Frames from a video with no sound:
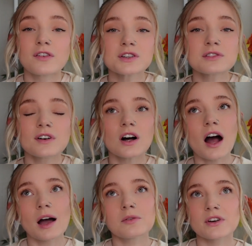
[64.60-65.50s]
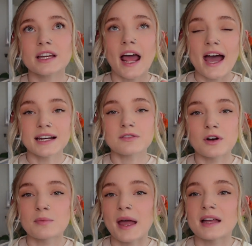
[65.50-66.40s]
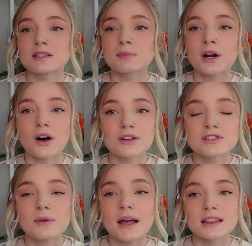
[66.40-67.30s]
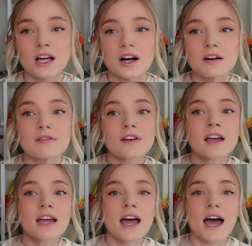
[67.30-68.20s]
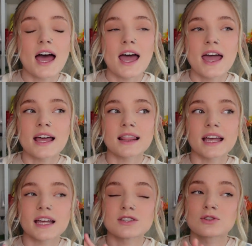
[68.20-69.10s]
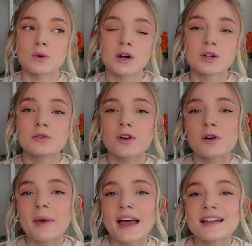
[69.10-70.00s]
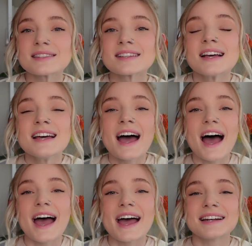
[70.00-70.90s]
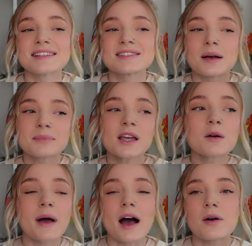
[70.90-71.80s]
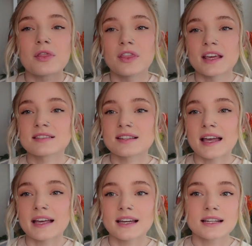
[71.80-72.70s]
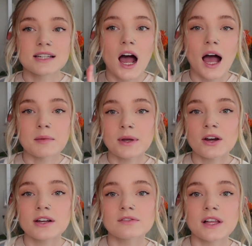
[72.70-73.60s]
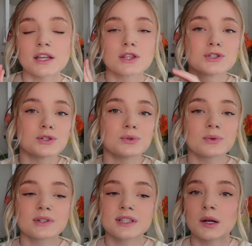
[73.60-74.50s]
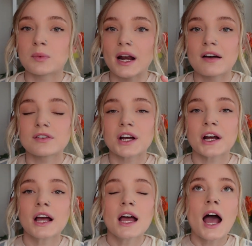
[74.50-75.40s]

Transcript: first of all, I'll read any romance, but also I love a like historical romance and something about this like time period of like the dukes and whatever.